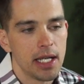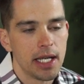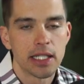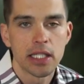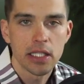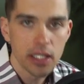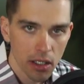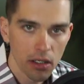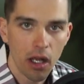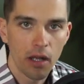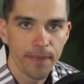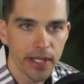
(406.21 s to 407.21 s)
It's still
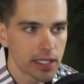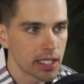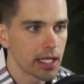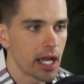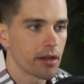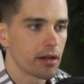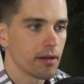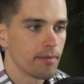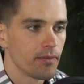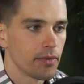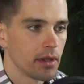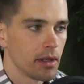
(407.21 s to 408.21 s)
all mixed together.
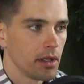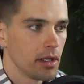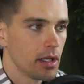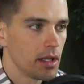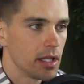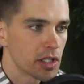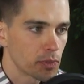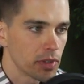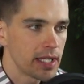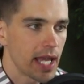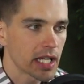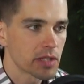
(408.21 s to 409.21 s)
This
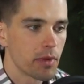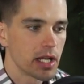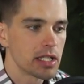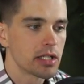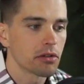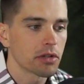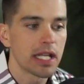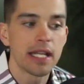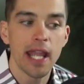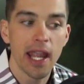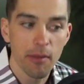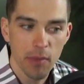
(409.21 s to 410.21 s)
pre-tax money still
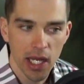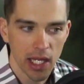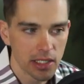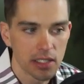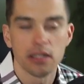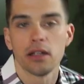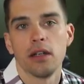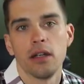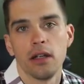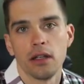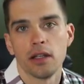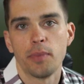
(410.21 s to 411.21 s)
contaminates
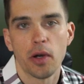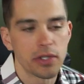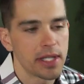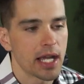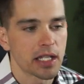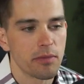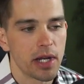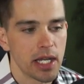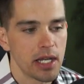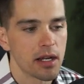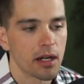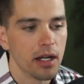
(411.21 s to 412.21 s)
the post-tax money
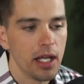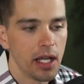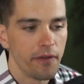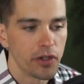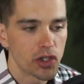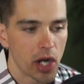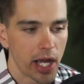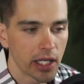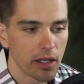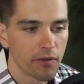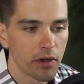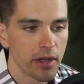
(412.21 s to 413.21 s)
here. If you try to
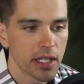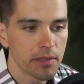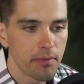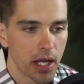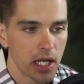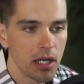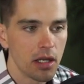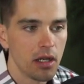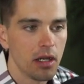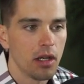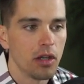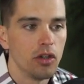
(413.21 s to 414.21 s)
convert this money,
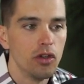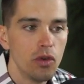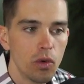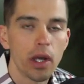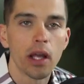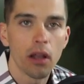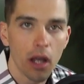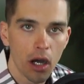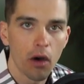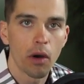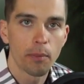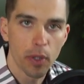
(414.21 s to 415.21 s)
you will
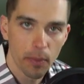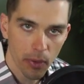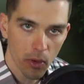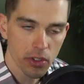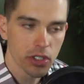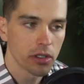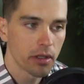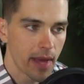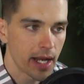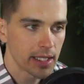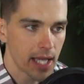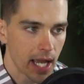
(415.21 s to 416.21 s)
owe a proportional
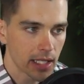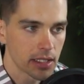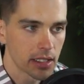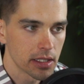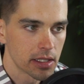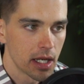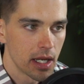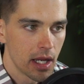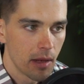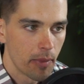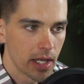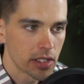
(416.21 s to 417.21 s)
amount of taxes
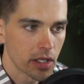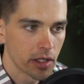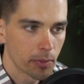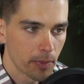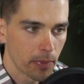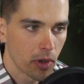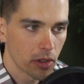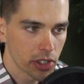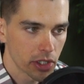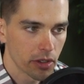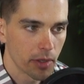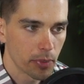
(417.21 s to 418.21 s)
based on the
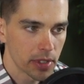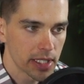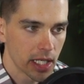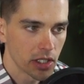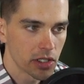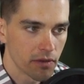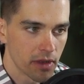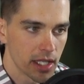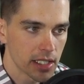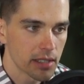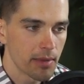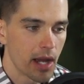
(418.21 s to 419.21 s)
proportion or the percentage of
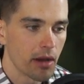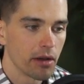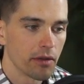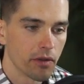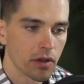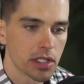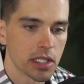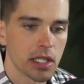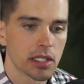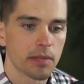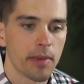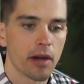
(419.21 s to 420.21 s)
this amount versus
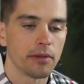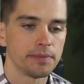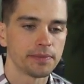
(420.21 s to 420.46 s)
this amount.